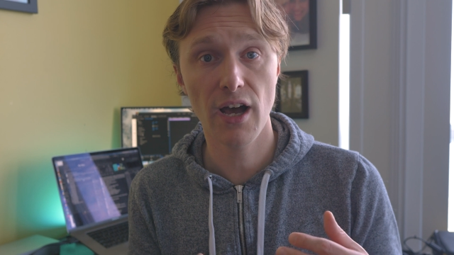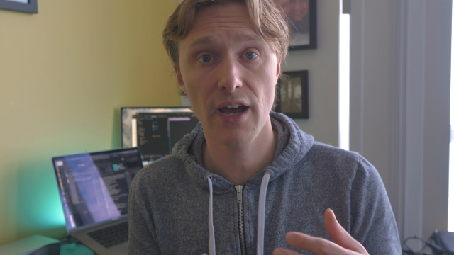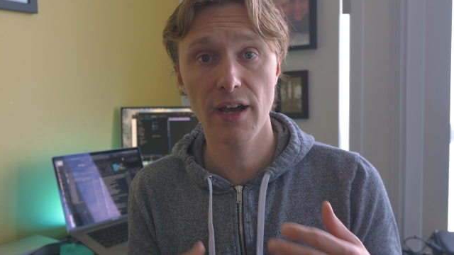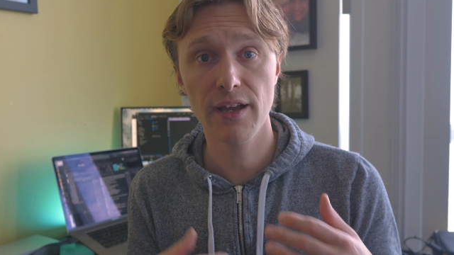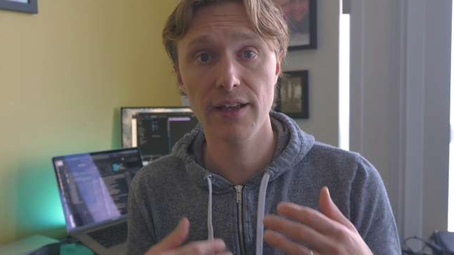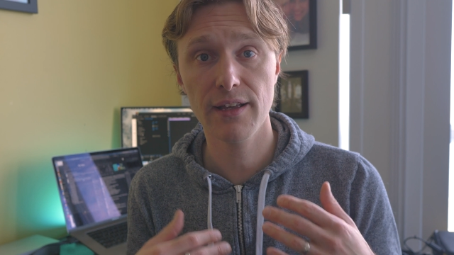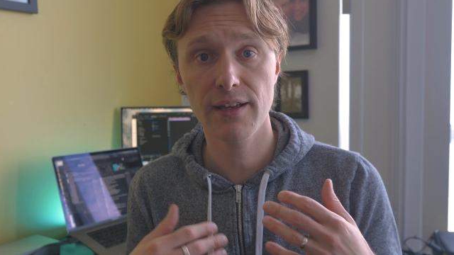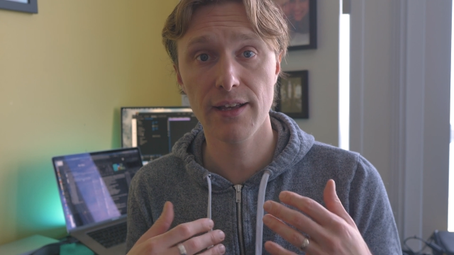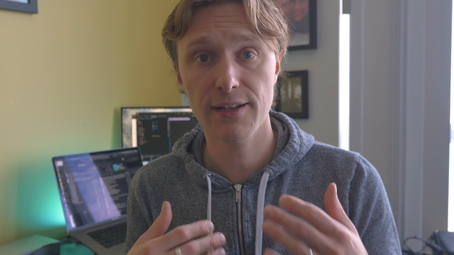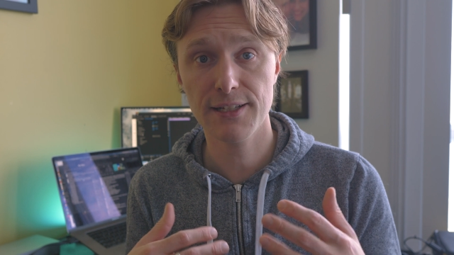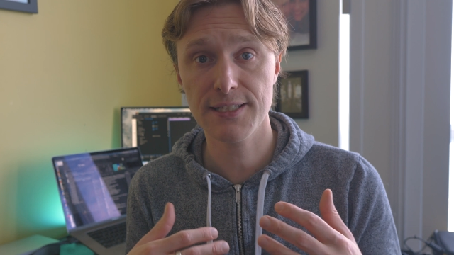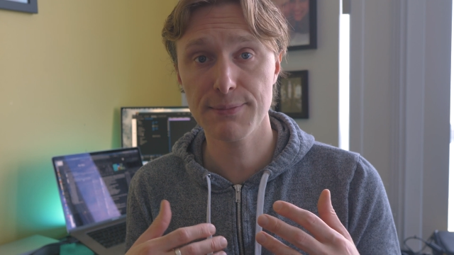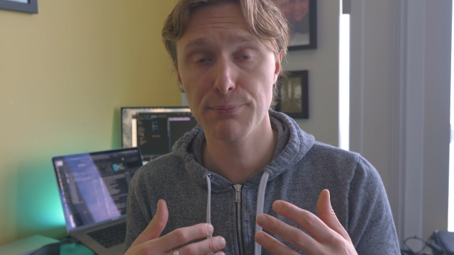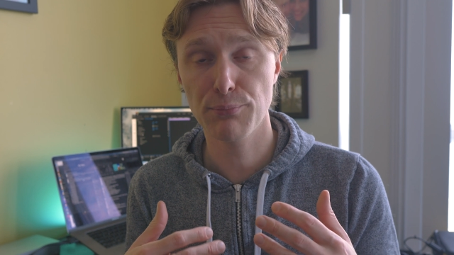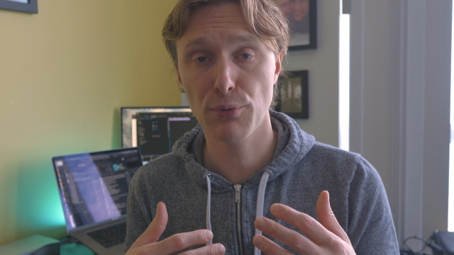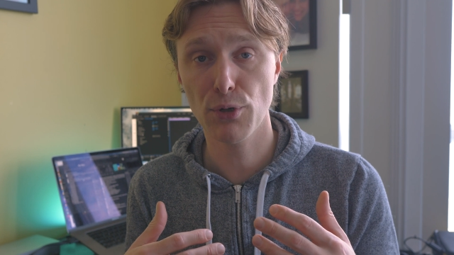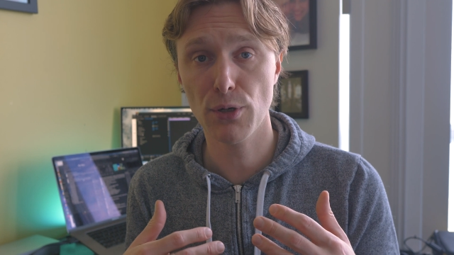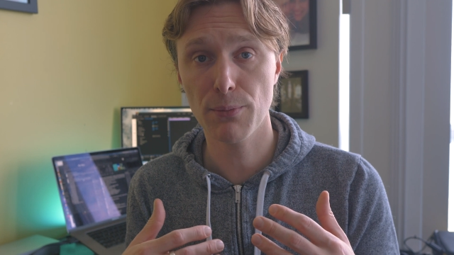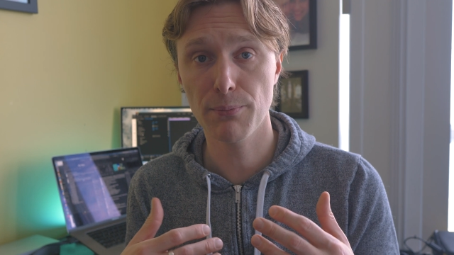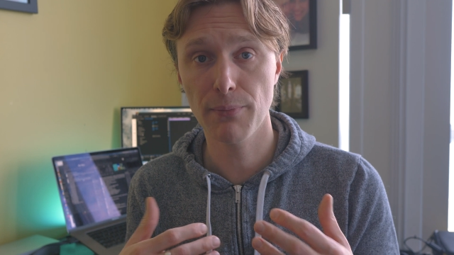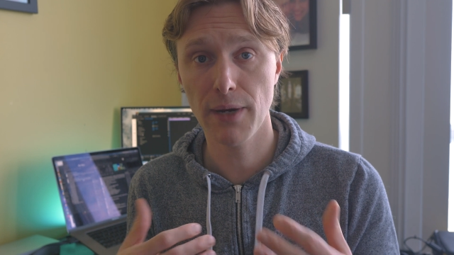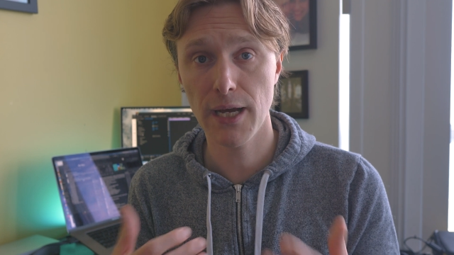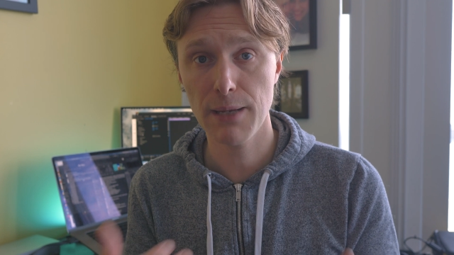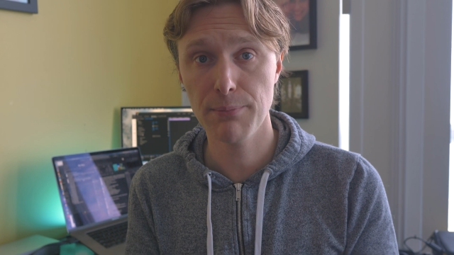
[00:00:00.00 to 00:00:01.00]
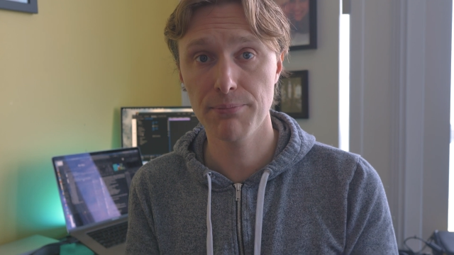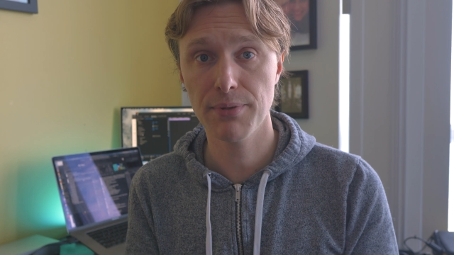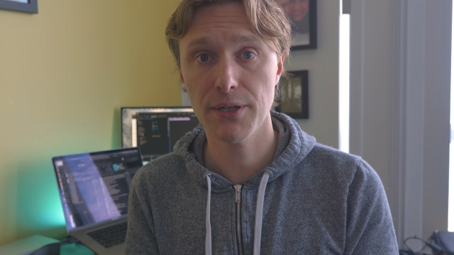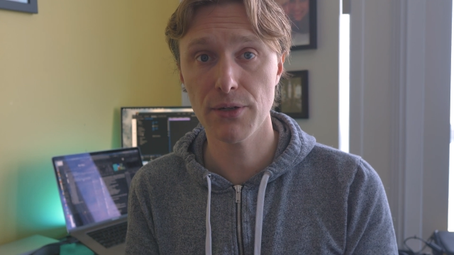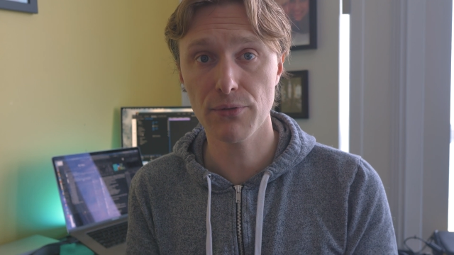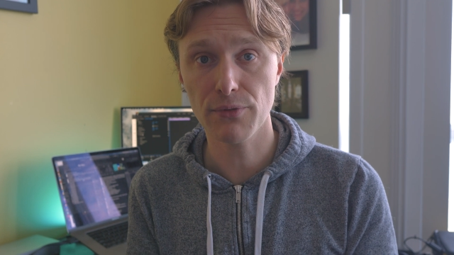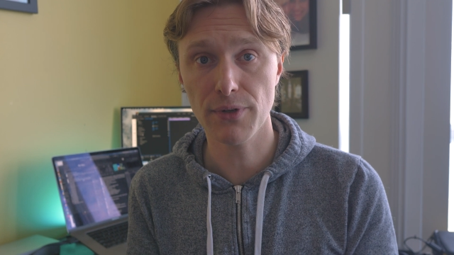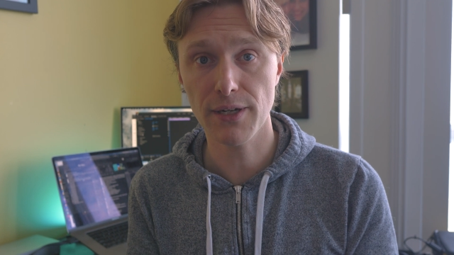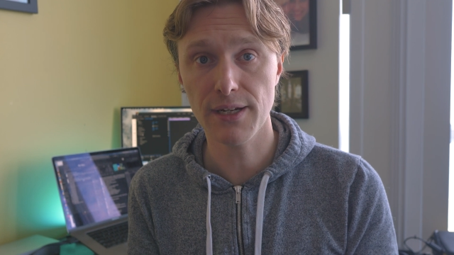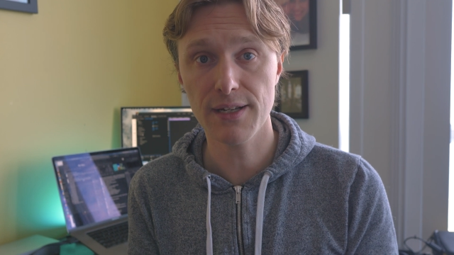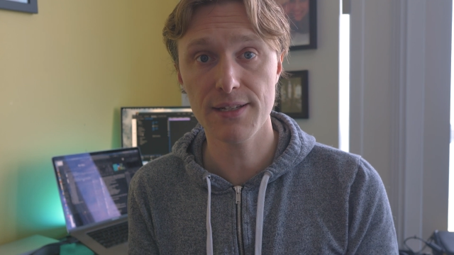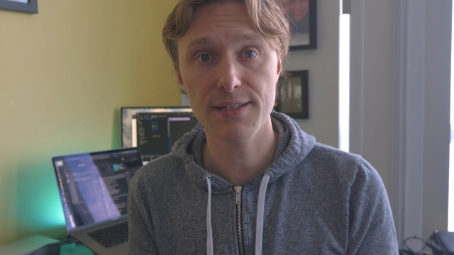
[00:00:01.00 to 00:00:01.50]
I export my
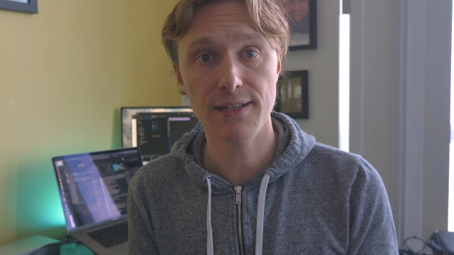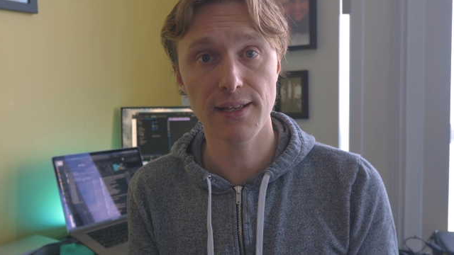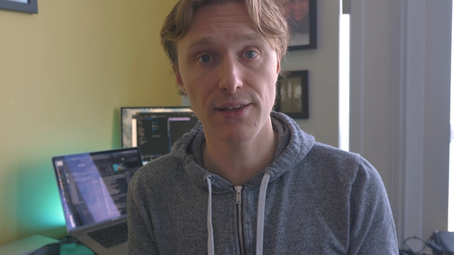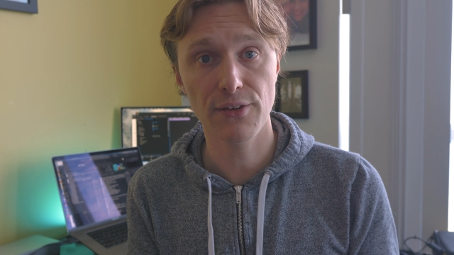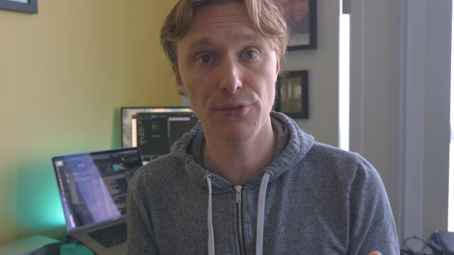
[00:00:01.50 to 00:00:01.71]
bitrate